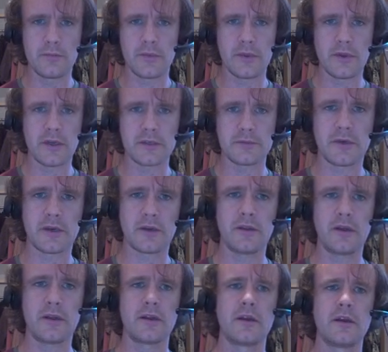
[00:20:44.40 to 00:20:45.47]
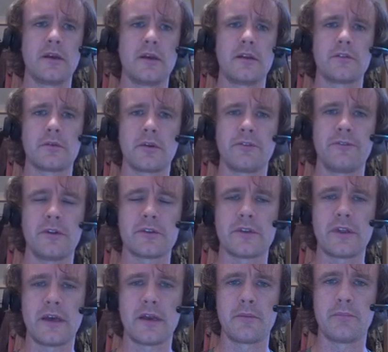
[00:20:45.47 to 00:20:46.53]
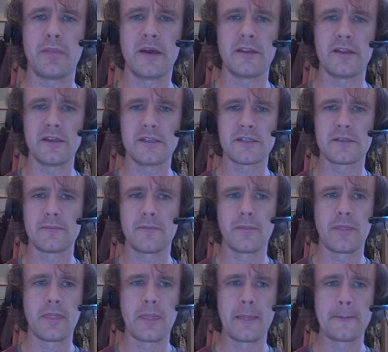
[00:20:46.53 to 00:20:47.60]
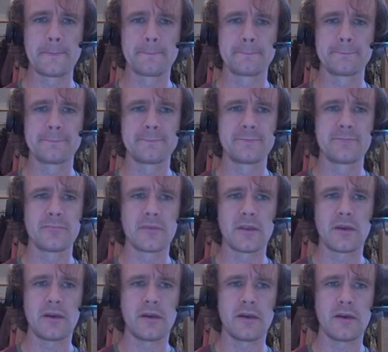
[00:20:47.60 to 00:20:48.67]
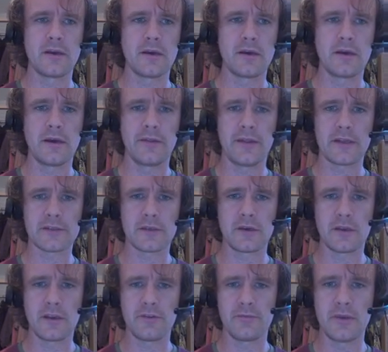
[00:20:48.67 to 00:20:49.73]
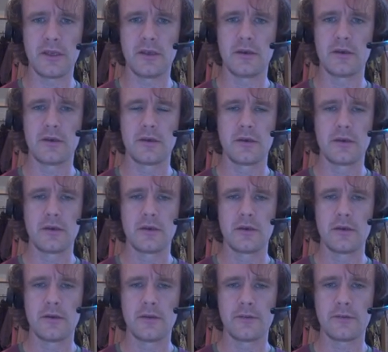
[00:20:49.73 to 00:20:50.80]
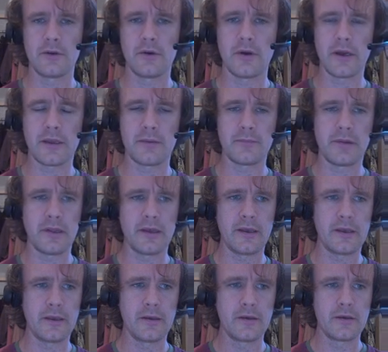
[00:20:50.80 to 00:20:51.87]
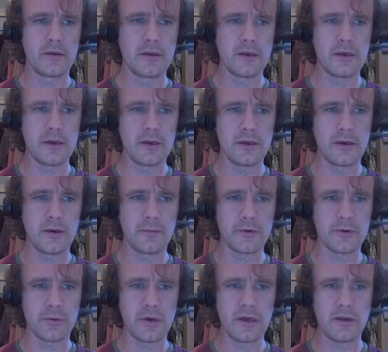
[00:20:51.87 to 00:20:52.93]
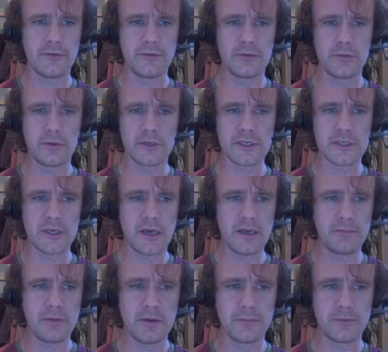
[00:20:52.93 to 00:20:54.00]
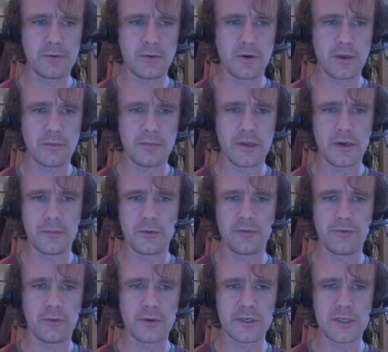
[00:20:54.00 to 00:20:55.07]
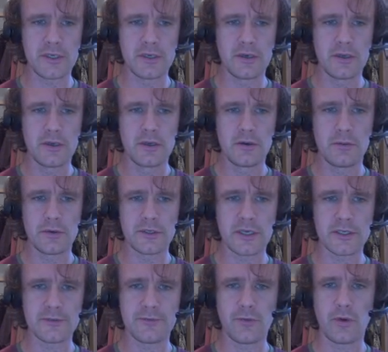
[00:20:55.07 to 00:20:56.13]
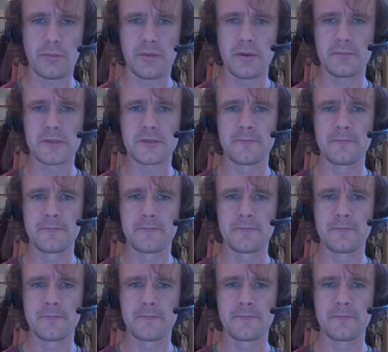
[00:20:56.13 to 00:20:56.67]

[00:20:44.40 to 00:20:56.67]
Mesh back on that. So I'm going to filter that by this. And that's going to give me, so I can play number 12, which has 9 pips, or I can play number 14, which has 4 pips.